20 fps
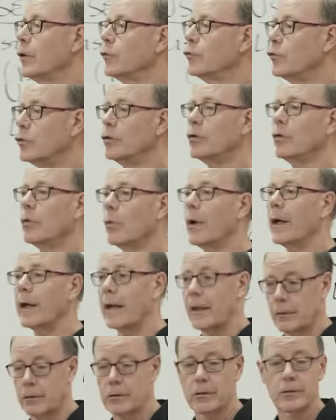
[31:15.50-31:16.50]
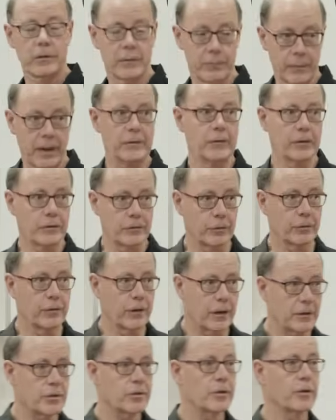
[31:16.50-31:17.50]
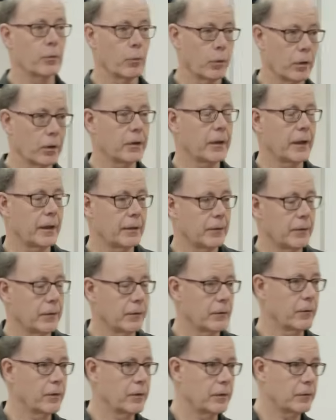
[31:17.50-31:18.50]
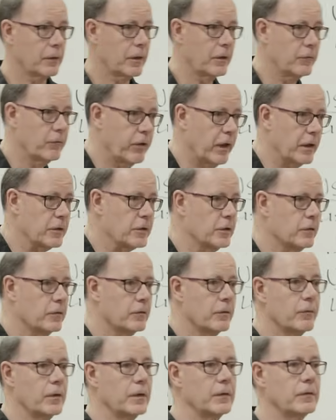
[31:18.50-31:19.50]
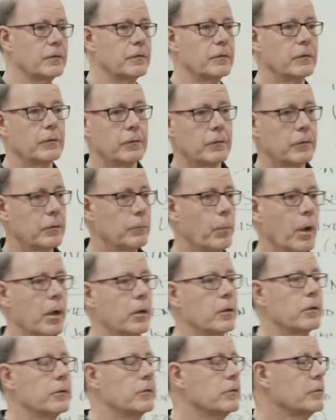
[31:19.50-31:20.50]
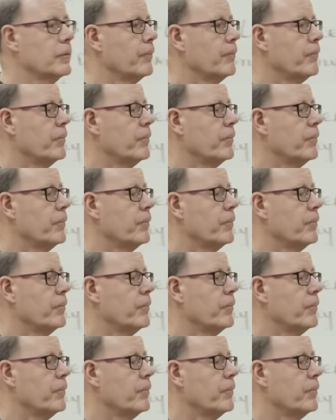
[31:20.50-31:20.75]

Do you know what I learned in my dissertation and work on the confessions of these martyrs?